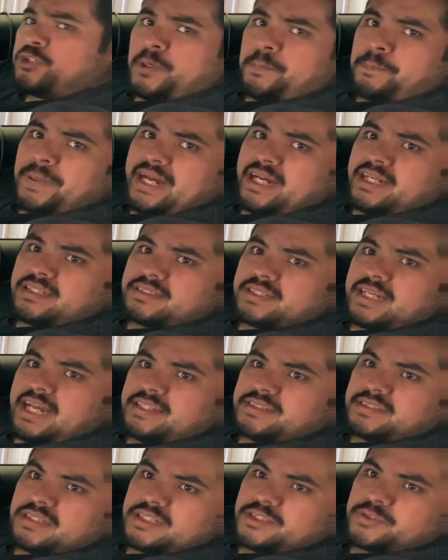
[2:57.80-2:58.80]
do a pass
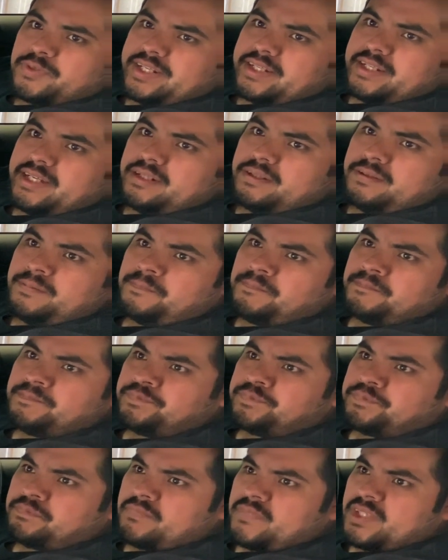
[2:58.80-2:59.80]
as is right now
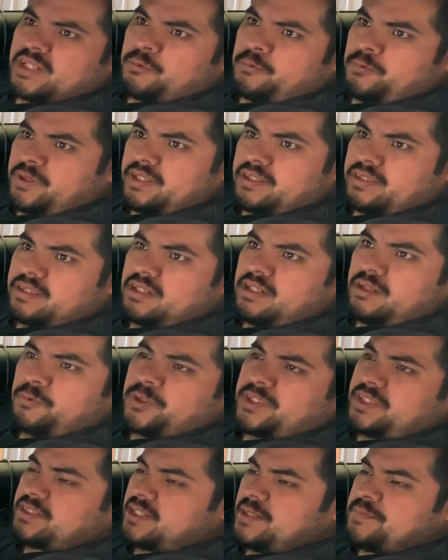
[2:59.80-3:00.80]
with
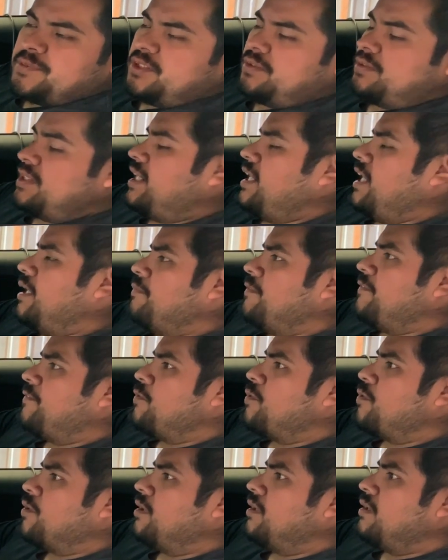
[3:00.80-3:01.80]
the same tune that I had
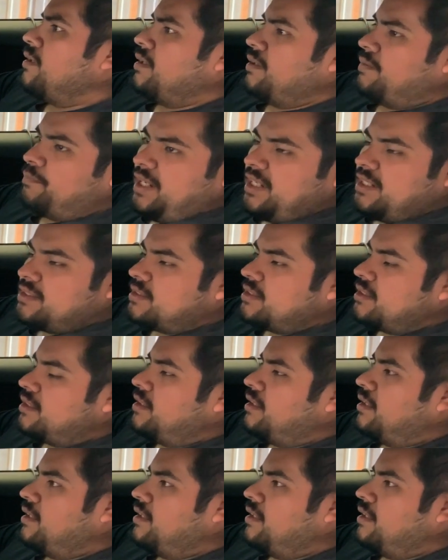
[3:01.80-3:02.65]
before, minus